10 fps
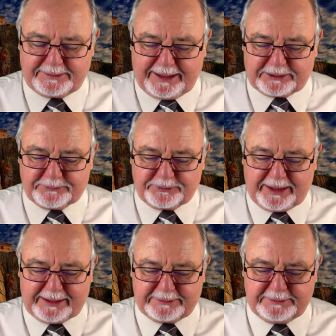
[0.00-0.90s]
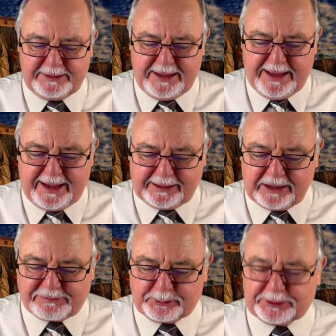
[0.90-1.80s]
Thank you for that. I
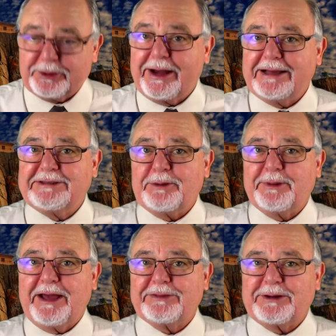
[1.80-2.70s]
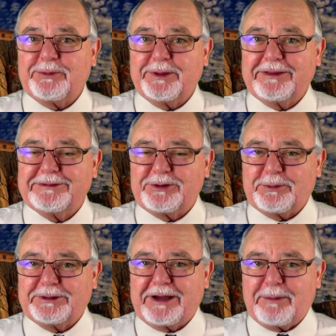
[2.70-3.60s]
love it when you guys help me out there with
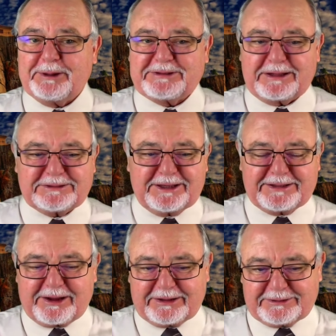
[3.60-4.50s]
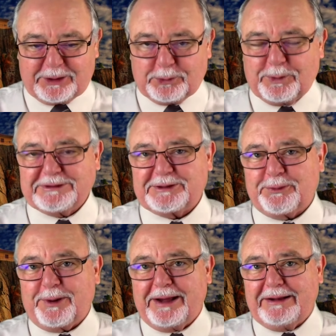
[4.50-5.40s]
sermon topics. I'll send out a note once in
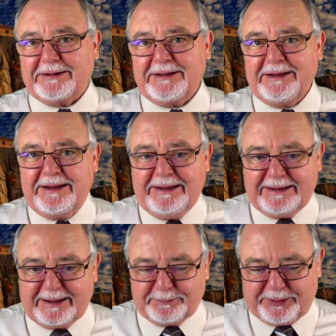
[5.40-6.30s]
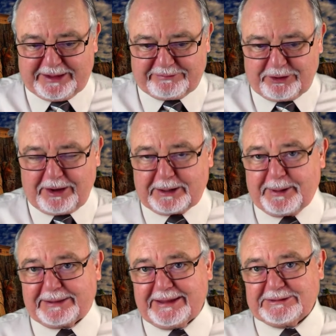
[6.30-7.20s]
a while. I'm thinking of talking
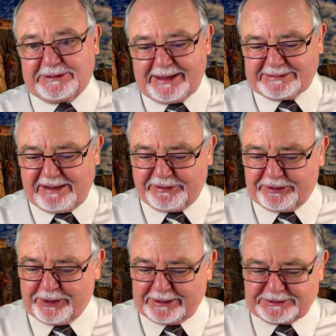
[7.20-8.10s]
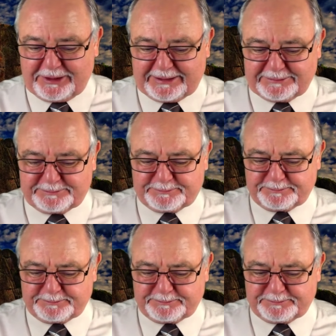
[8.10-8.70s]
about this. Do you guys have any thoughts on it?